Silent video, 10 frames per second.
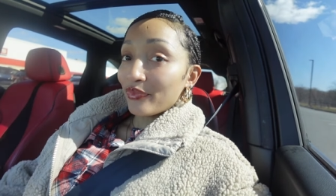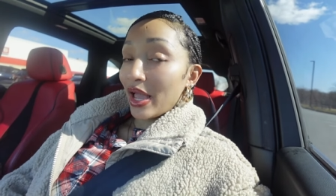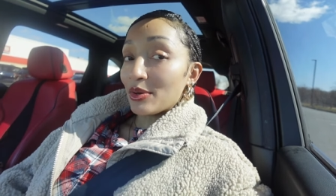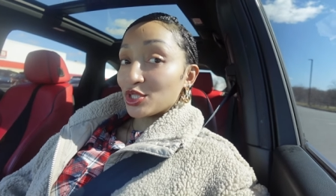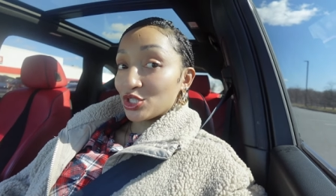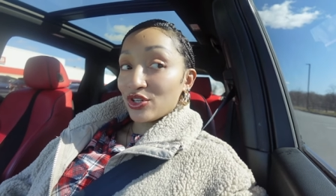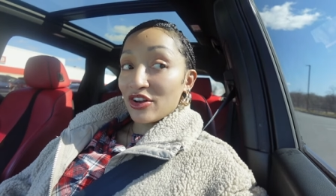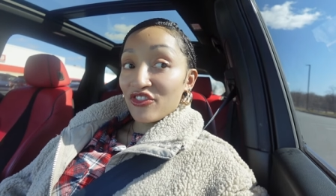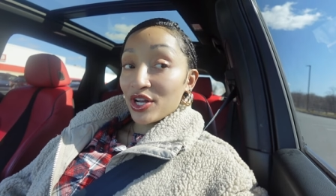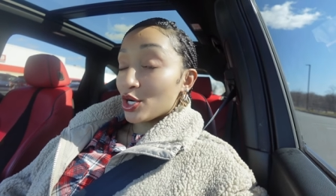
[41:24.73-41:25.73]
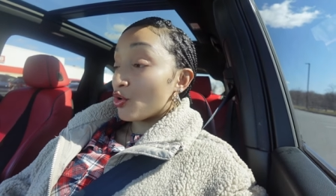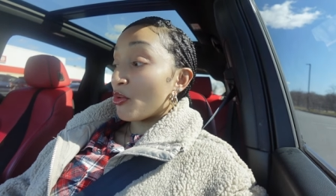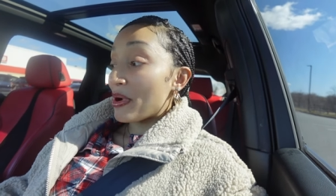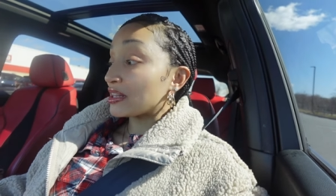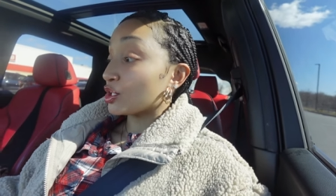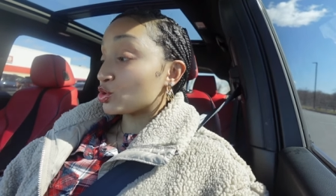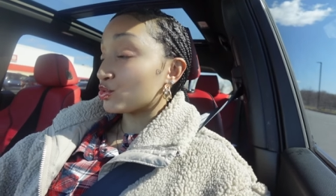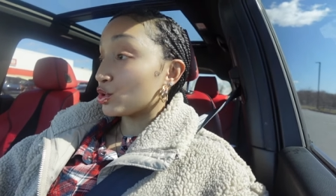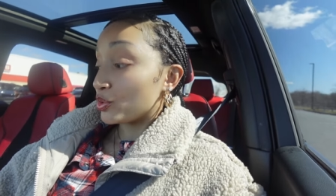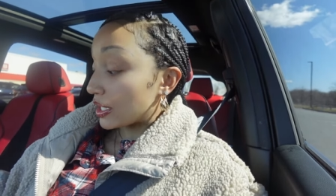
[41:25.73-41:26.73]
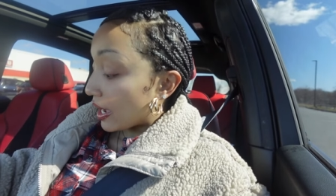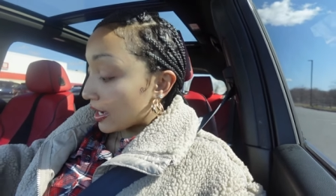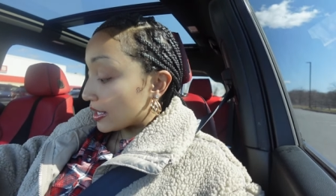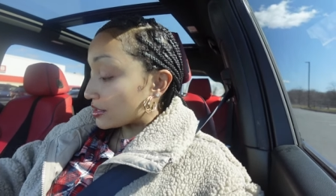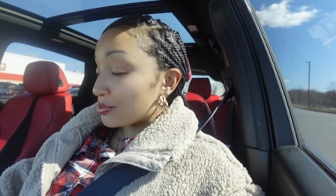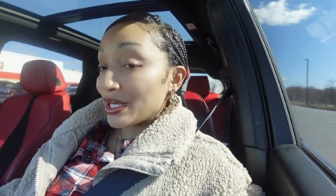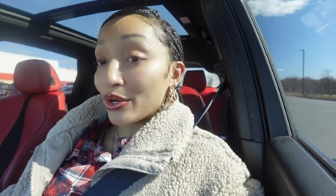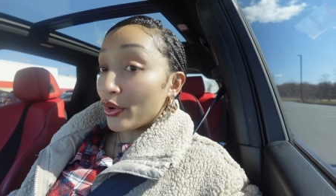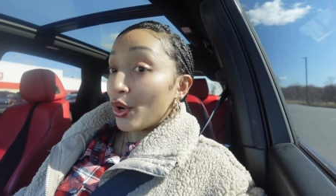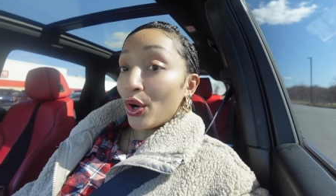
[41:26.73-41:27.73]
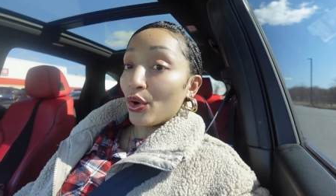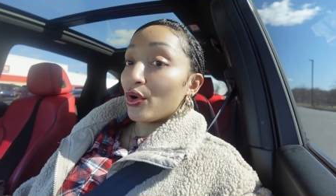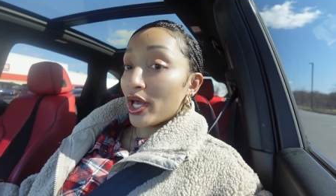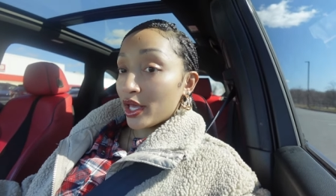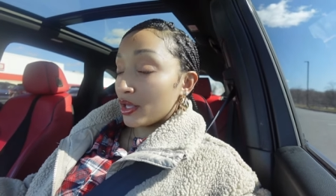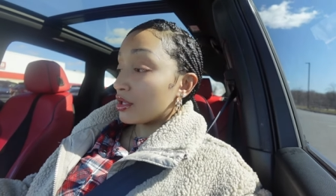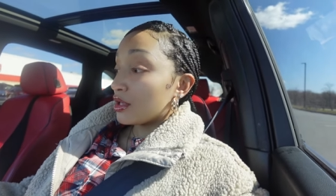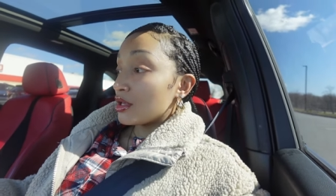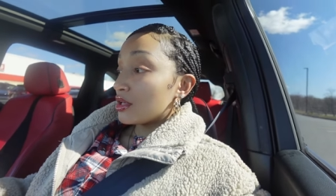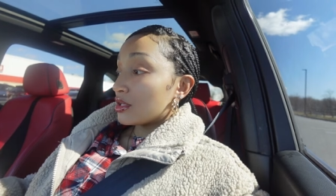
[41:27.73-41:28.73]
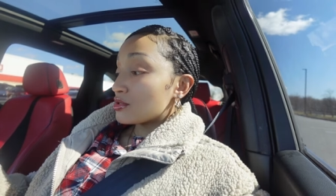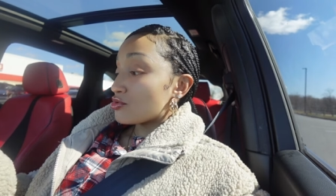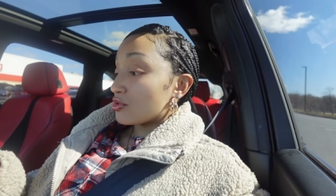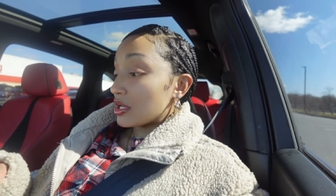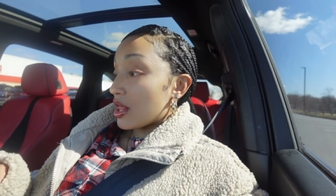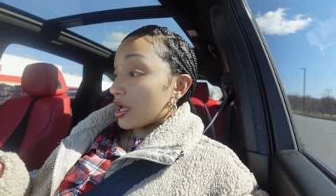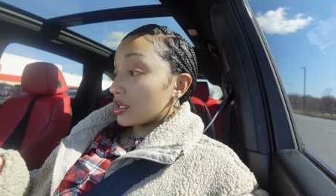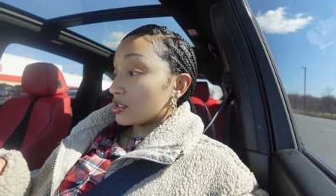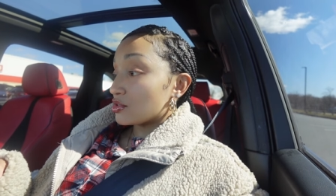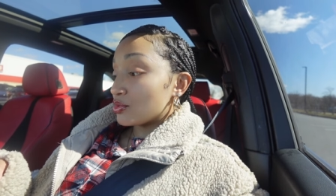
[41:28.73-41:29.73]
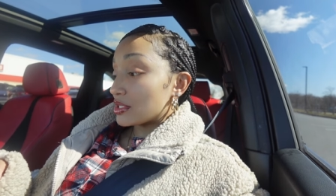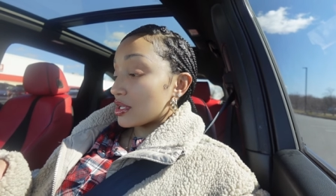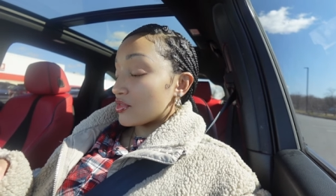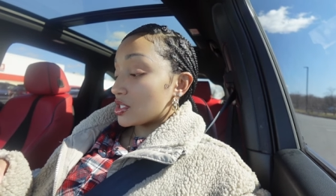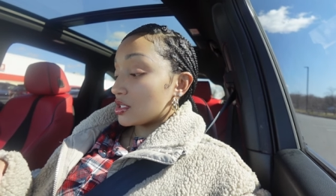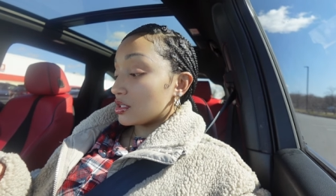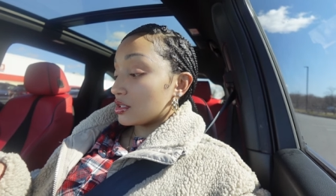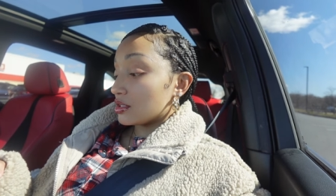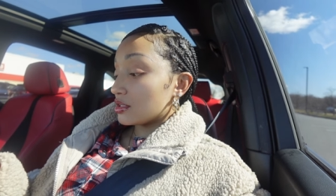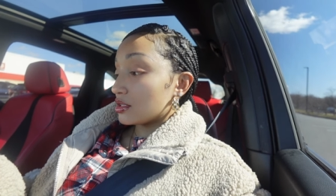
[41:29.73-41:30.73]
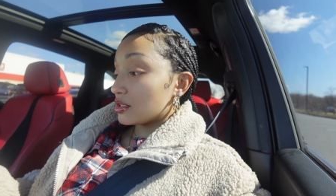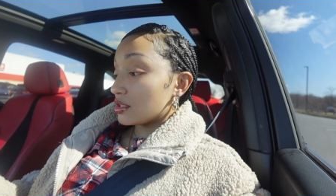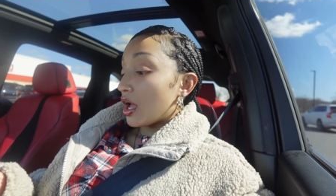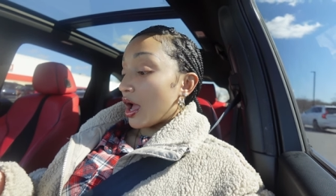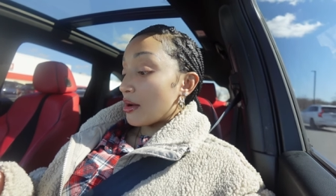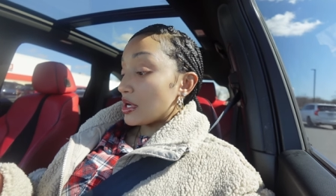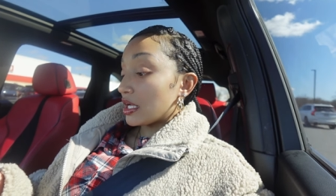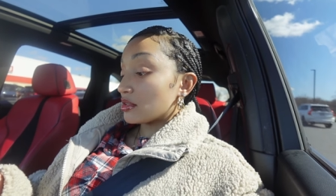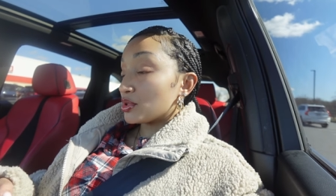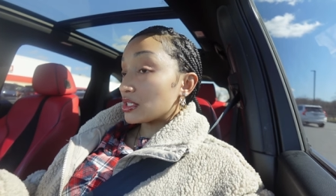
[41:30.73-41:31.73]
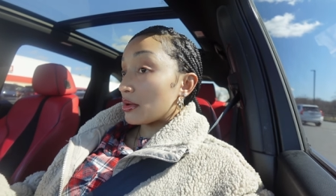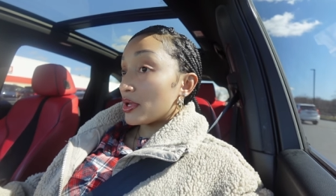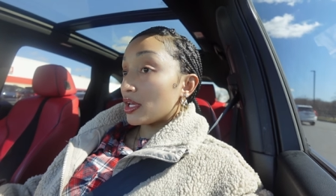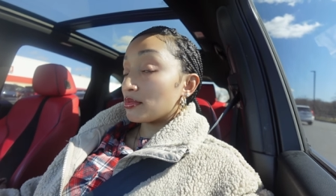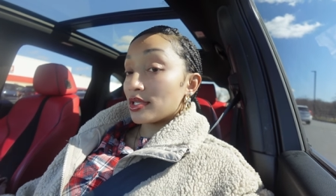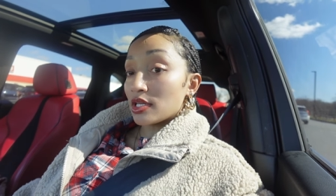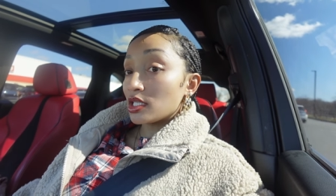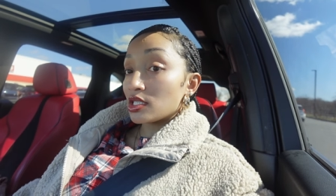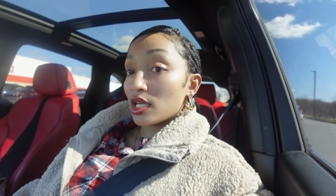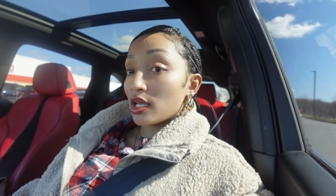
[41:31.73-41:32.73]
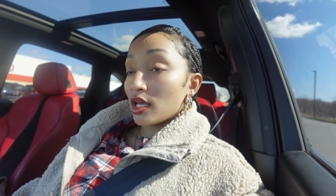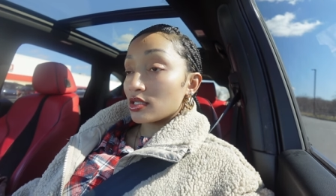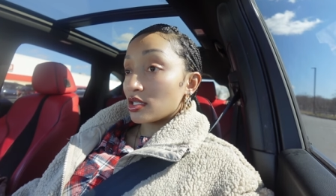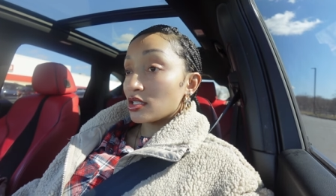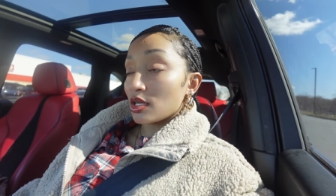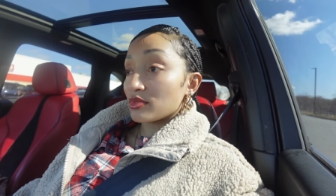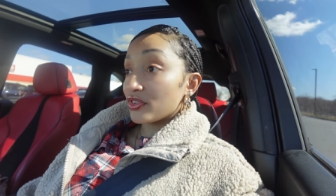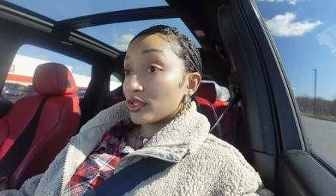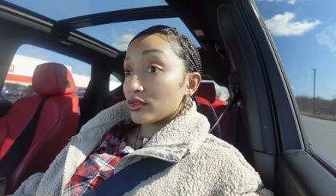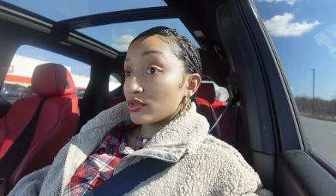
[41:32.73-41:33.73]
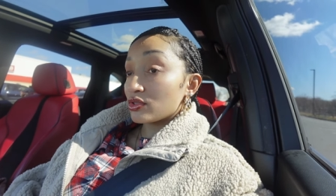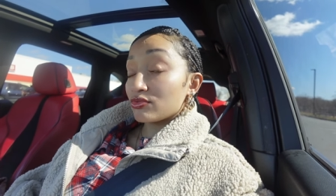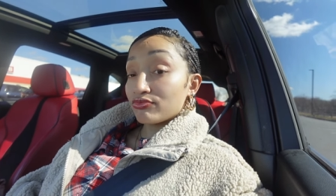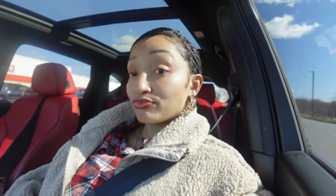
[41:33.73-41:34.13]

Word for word: I was just trying to run here on my lunch real quick. I got to me a call at 2 o'clock and it's 1:17. I might have to push that bag because I need to get gas and this comes first.